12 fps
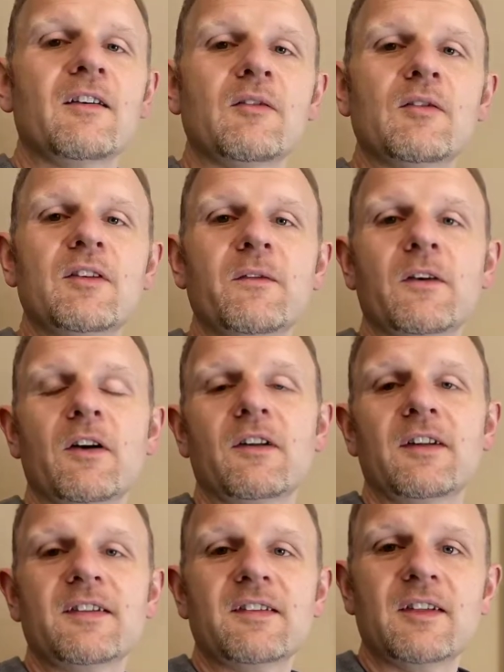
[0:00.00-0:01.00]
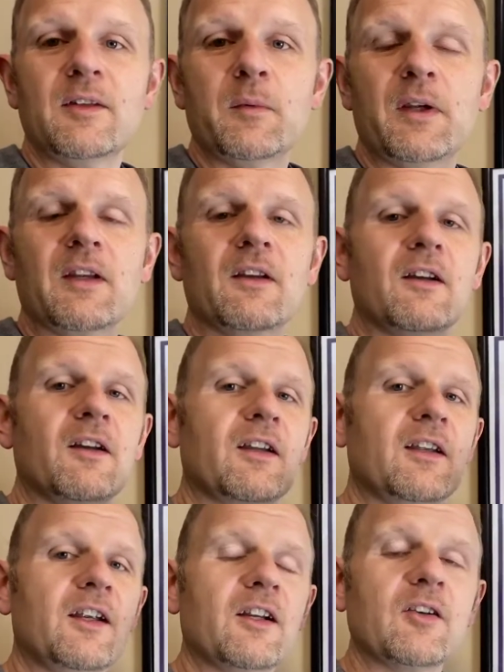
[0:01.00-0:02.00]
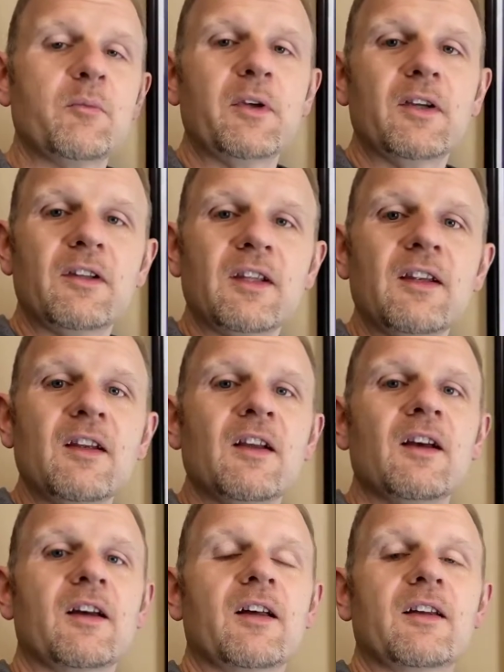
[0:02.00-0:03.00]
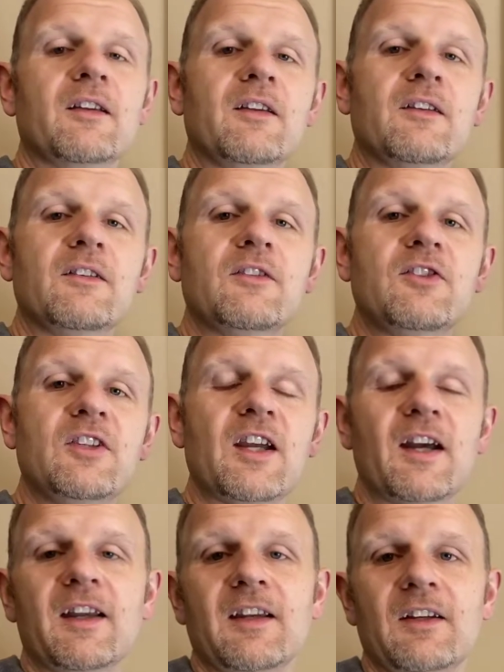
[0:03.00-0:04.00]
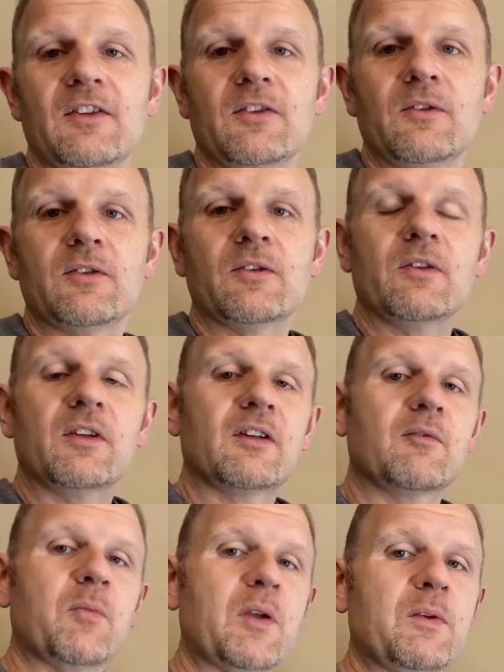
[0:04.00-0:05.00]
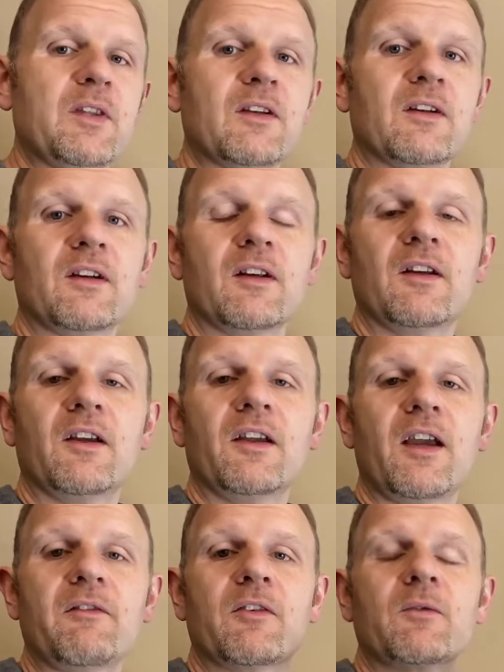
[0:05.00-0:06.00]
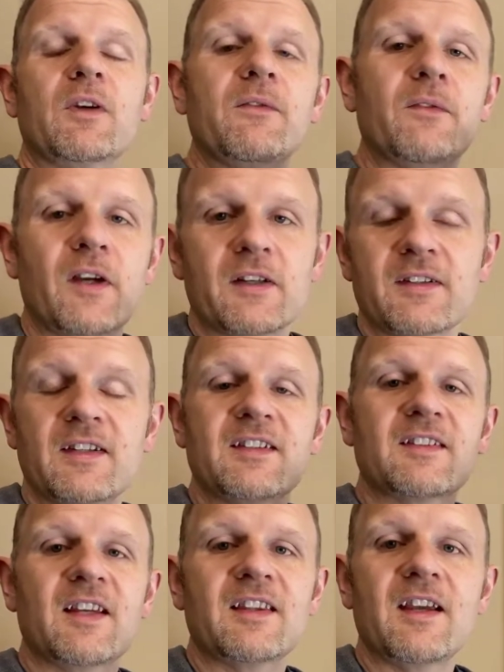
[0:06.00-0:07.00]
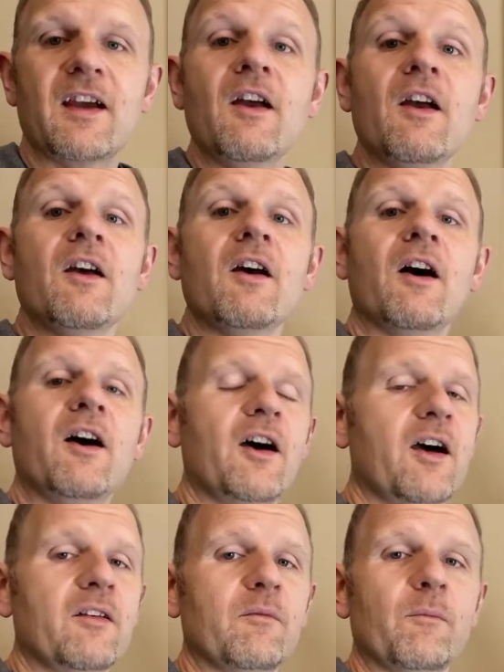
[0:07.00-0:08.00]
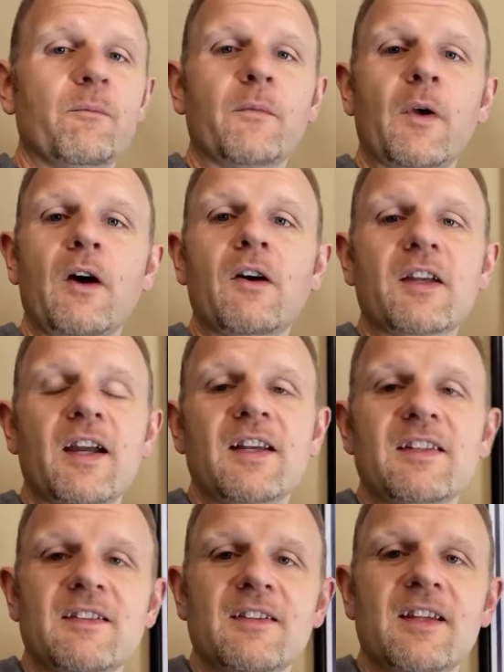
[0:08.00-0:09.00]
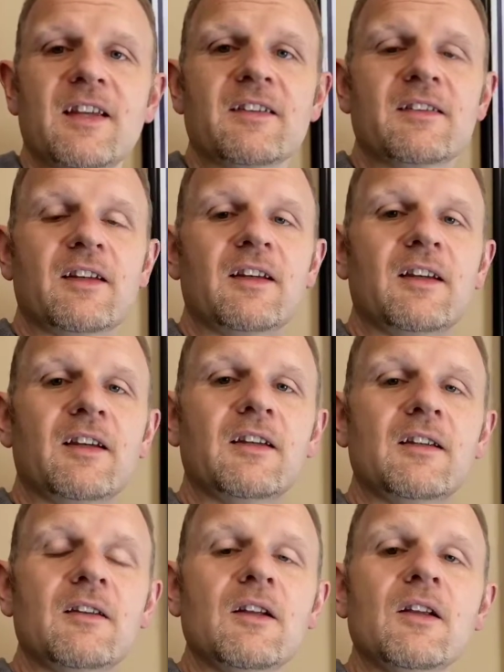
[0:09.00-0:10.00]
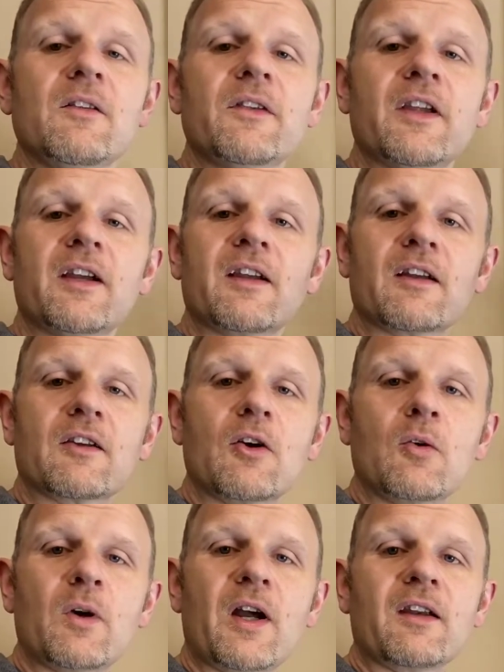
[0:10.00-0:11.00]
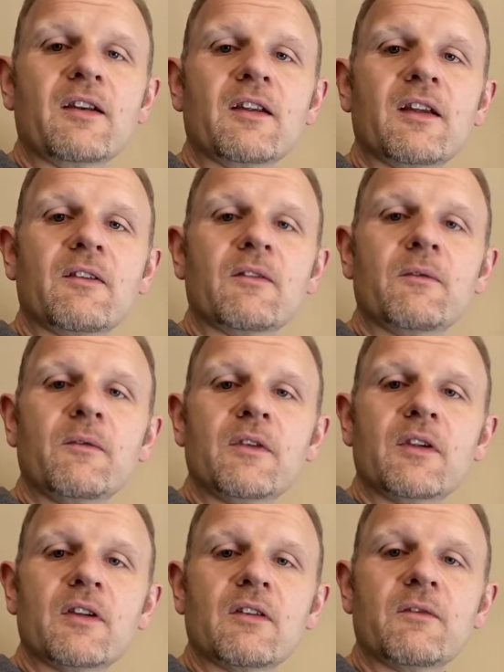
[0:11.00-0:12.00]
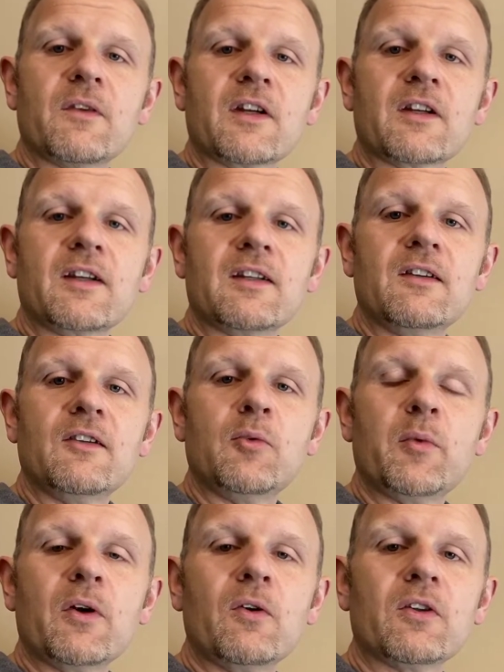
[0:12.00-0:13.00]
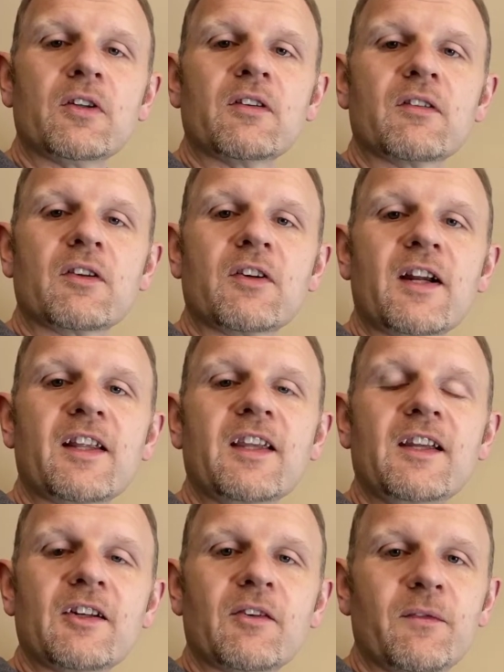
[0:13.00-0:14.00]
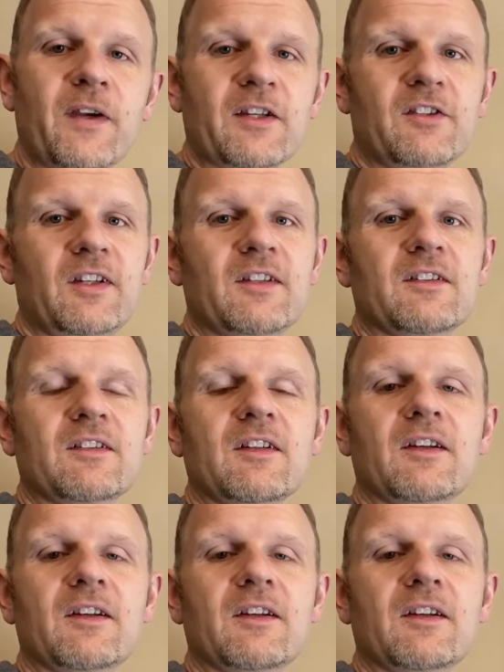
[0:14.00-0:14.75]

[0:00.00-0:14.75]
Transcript: difficulty sleeping, irritability, GI issues. So they're having reflux, things like that. All kinds of things that go on. If they're getting a little bit older, chronic ear infections,